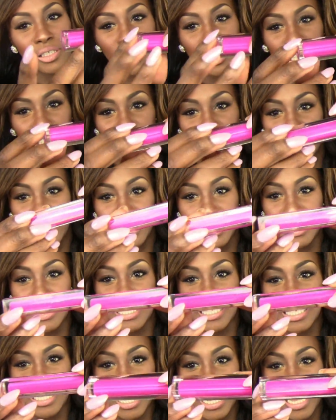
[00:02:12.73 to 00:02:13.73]
glitter
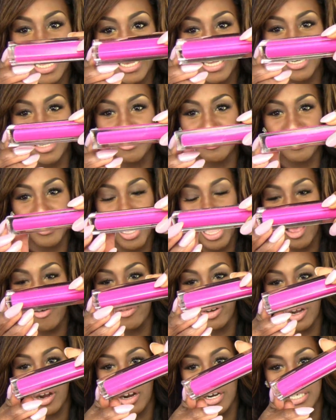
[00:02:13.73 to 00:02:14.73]
inside. I'm
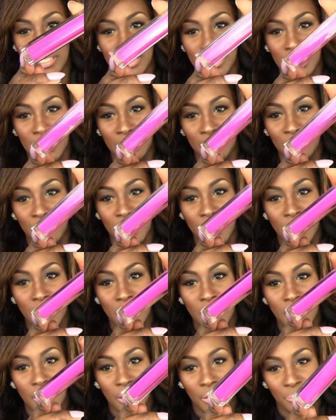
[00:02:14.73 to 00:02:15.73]
having a hard time
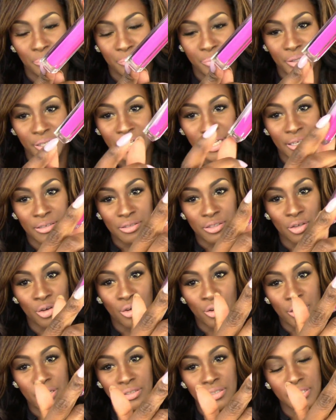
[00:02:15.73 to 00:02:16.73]
pronounce
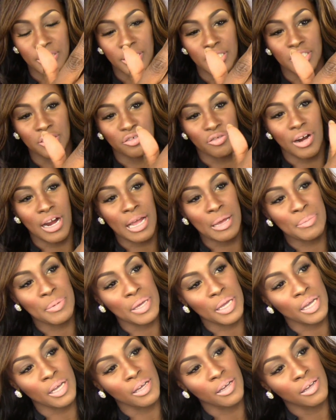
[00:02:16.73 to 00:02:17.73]
or
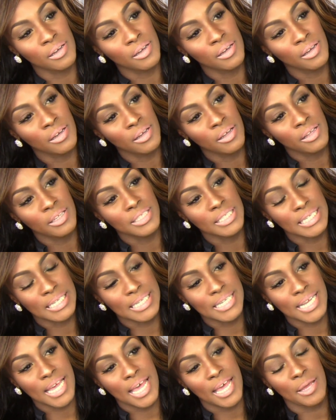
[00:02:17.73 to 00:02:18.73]
describing
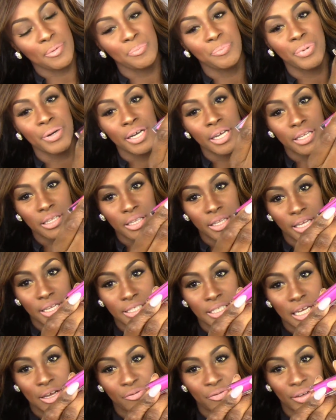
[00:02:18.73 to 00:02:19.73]
today, but they
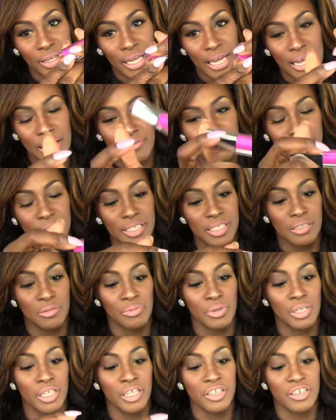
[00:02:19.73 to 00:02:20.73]
definitely have like
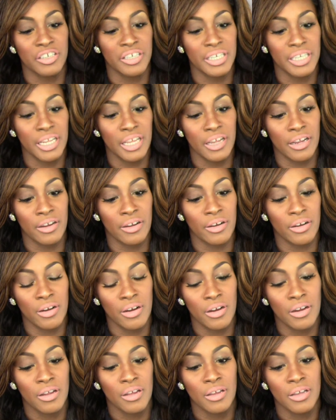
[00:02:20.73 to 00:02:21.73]
some glitter in there,
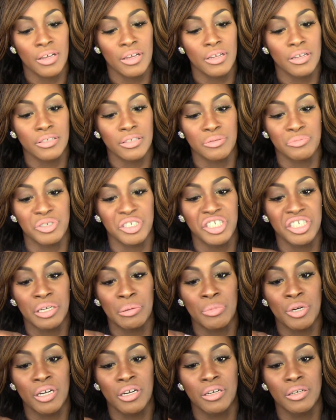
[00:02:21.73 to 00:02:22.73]
some
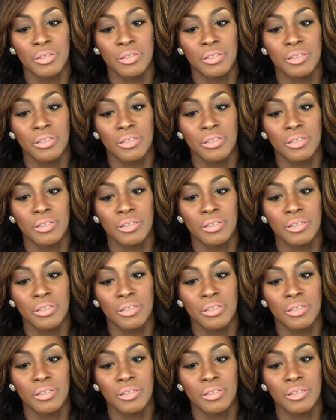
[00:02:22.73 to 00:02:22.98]
shimmer.